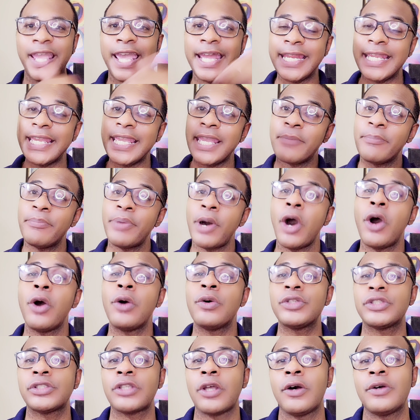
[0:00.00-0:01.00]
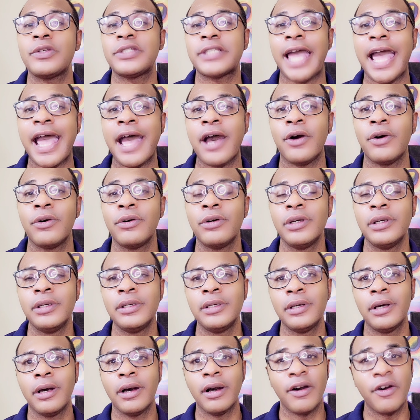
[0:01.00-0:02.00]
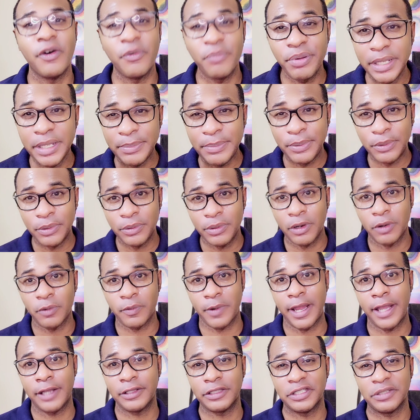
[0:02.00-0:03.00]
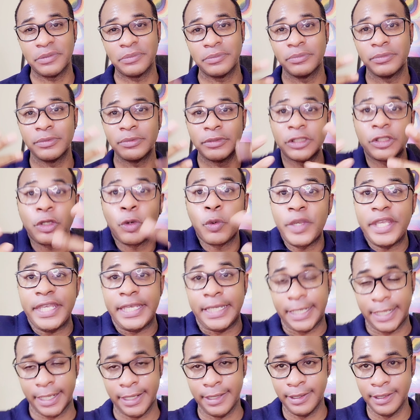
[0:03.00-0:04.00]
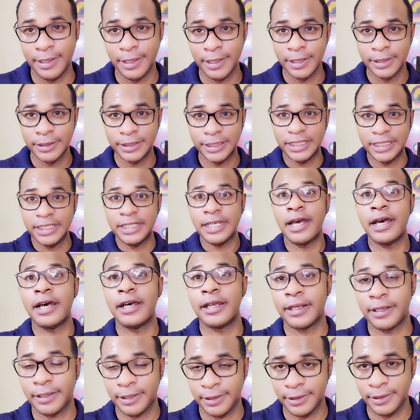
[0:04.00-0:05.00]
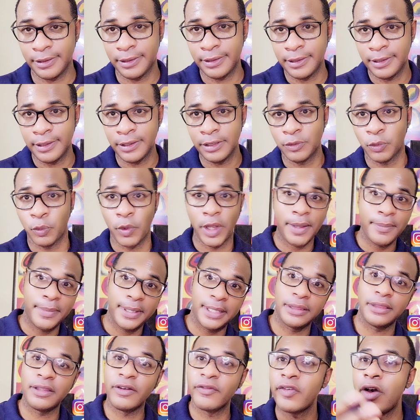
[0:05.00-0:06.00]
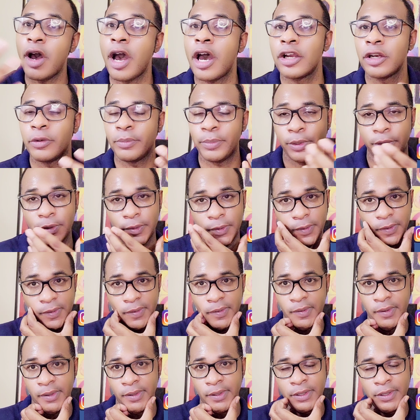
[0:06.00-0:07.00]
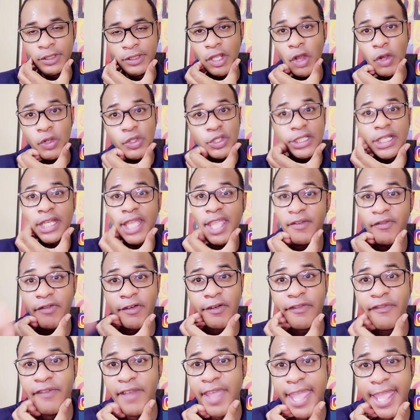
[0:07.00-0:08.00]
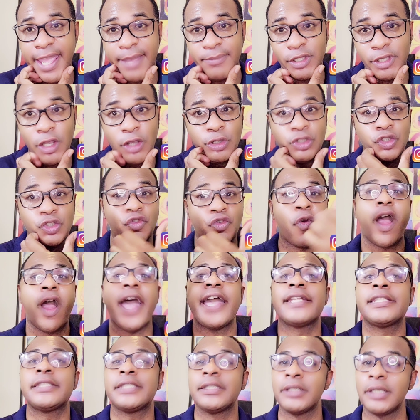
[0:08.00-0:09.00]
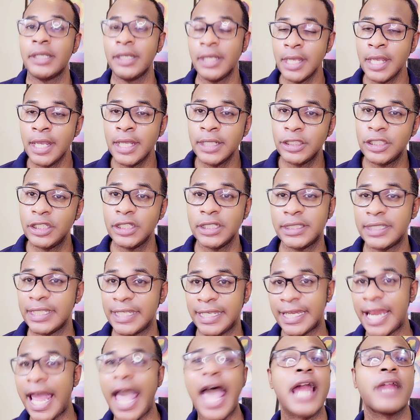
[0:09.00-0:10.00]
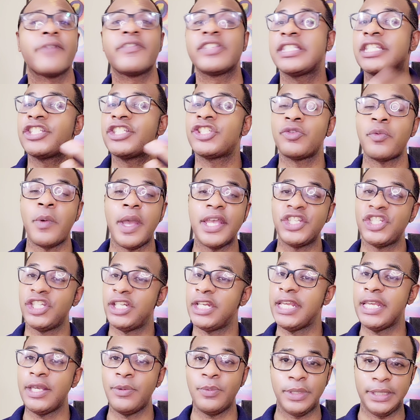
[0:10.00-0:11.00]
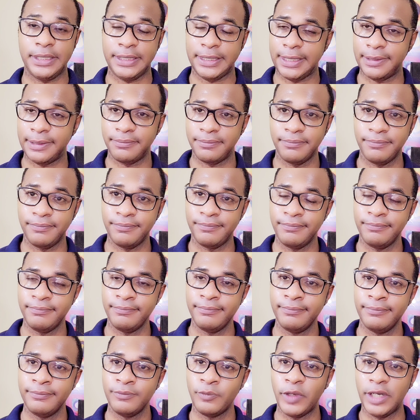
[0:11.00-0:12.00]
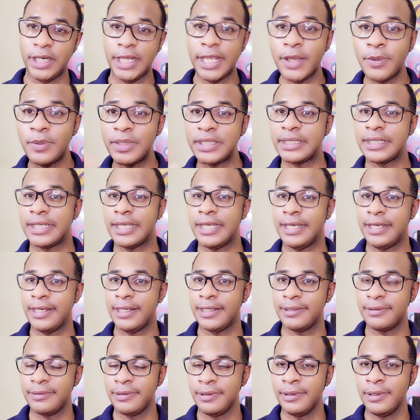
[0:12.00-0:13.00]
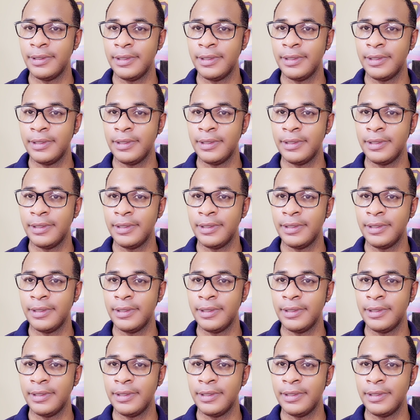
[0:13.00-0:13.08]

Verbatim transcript: And he imposed those out on people around him the weak, the young, women, the vulnerable, those looking for fame, those trying to, to, to get out of a situation he was in when he was a kid